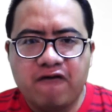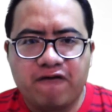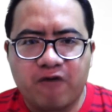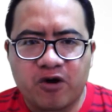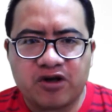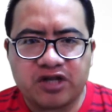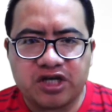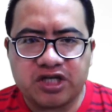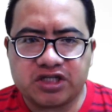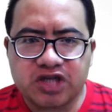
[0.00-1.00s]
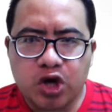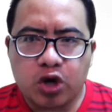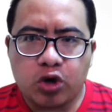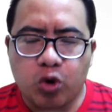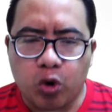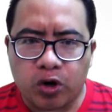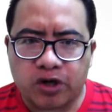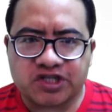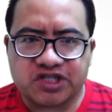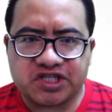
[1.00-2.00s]
for this
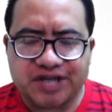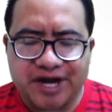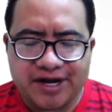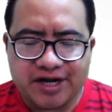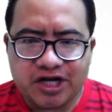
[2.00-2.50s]
course 10.